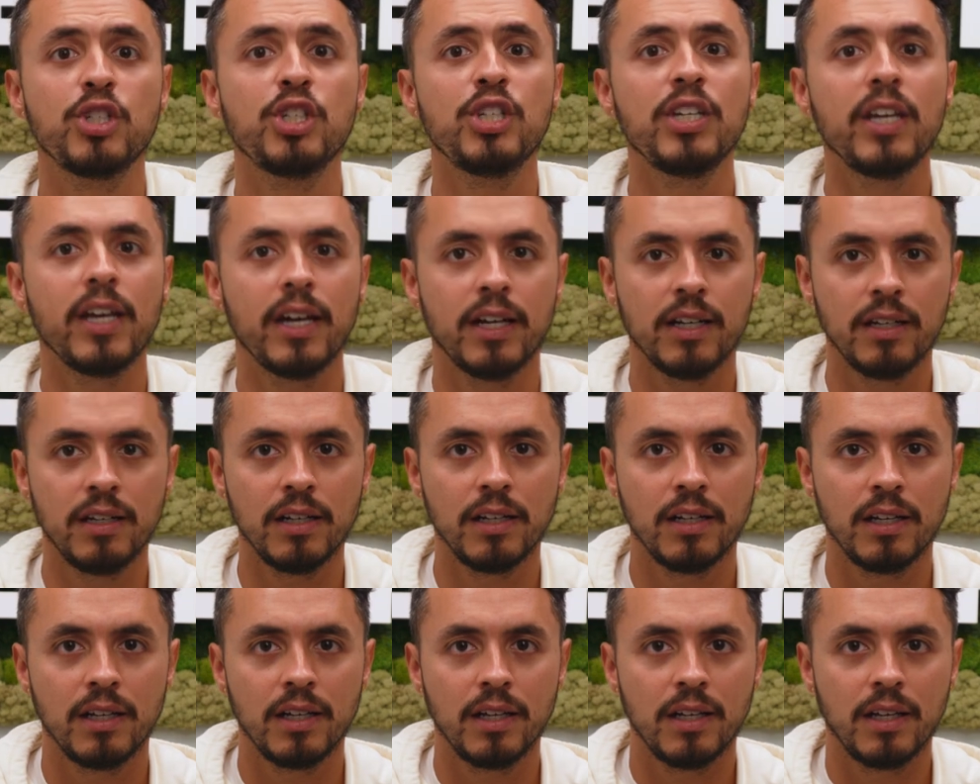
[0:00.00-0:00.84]
Shein.
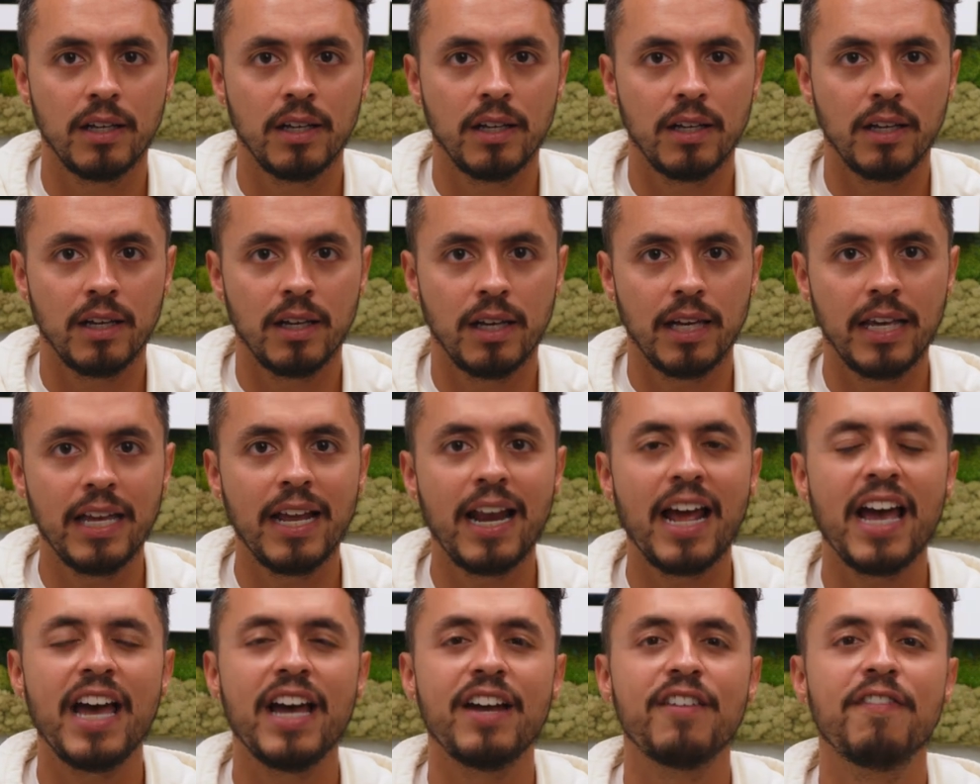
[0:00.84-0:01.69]
It
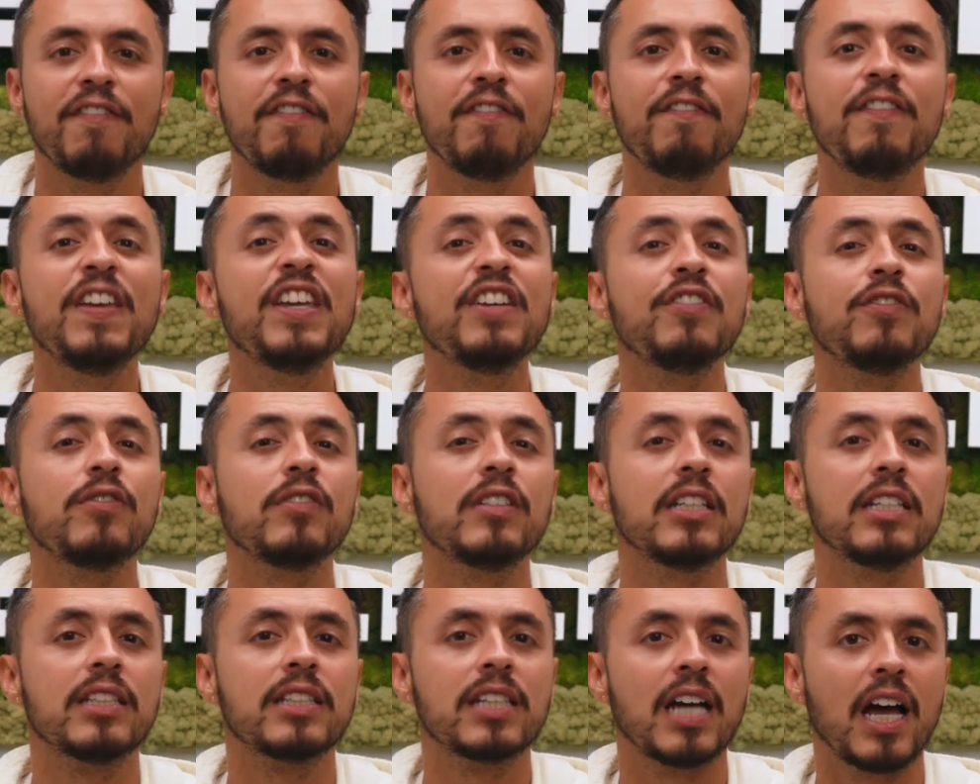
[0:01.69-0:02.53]
had
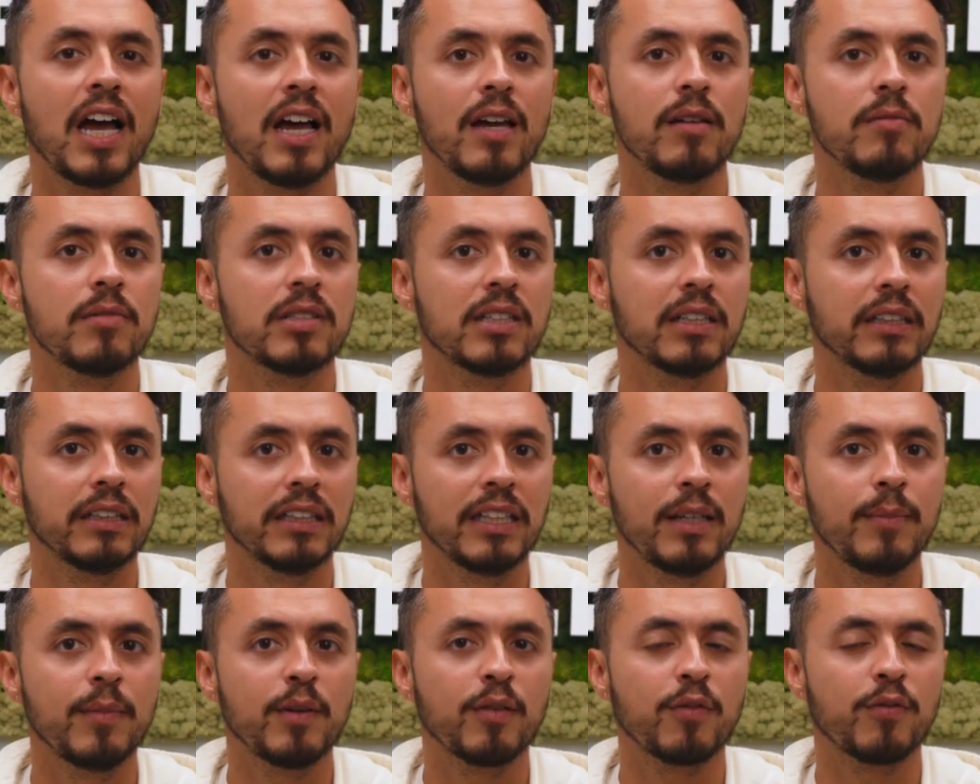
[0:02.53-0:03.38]
50 times the
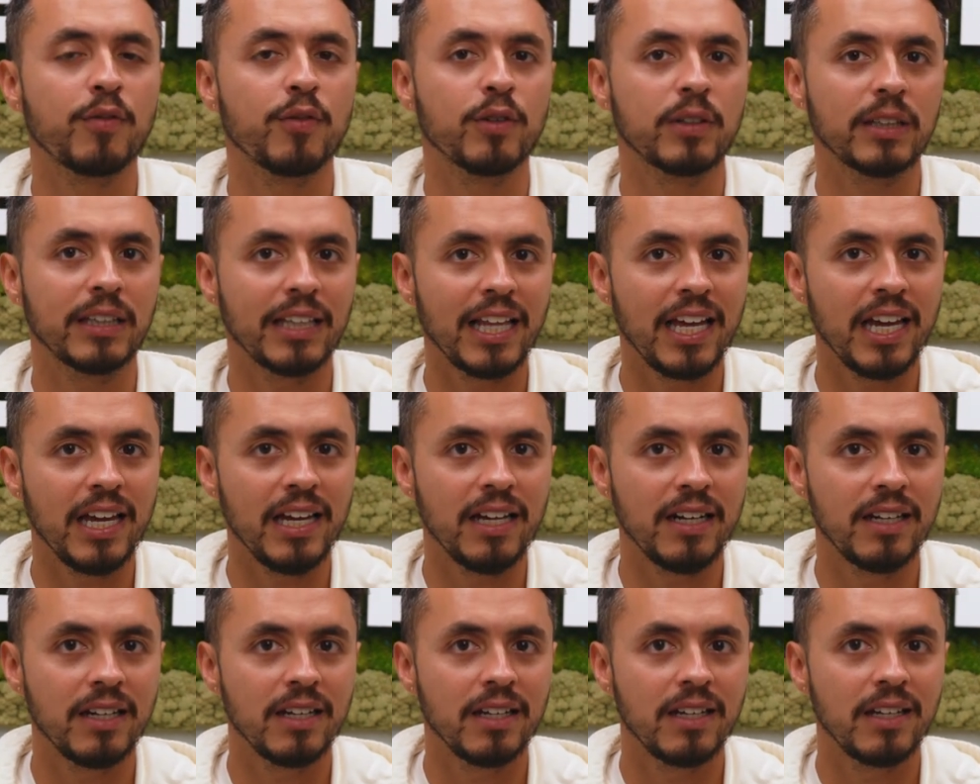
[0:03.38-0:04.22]
limit for
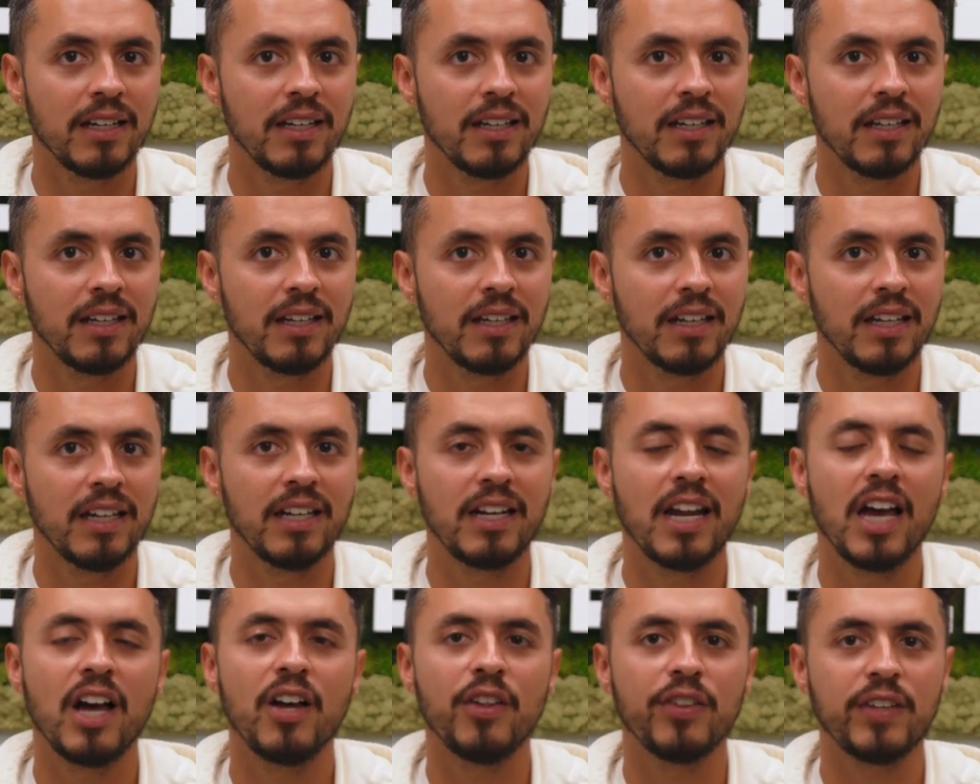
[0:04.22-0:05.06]
lead
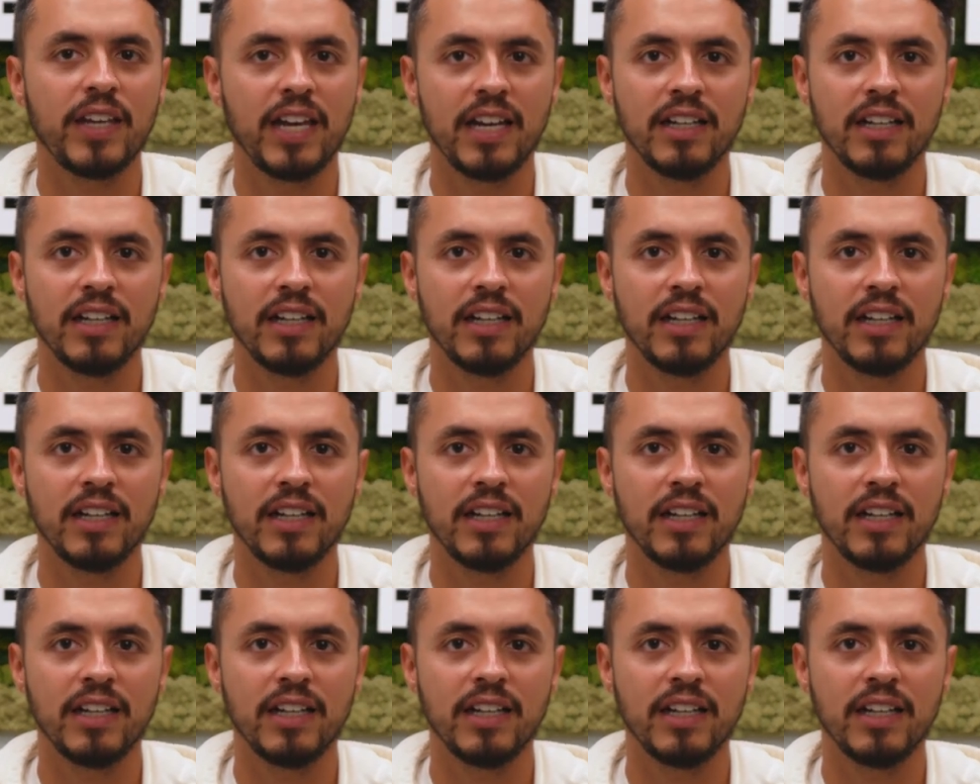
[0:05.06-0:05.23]
in Health